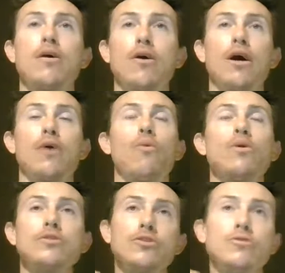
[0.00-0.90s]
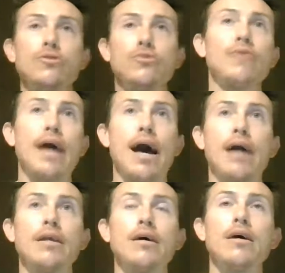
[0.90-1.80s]
All right, once you do
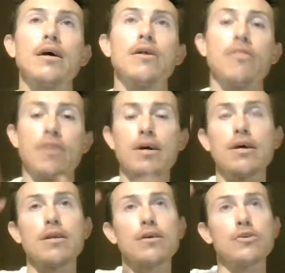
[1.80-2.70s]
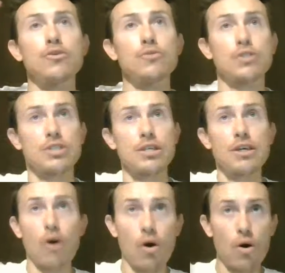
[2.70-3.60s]
that, then you'll
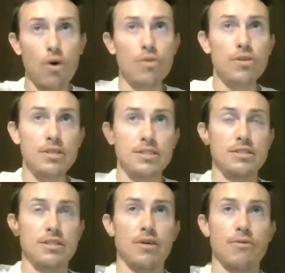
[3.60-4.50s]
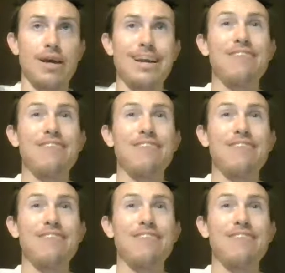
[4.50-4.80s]
see all the listings there, right?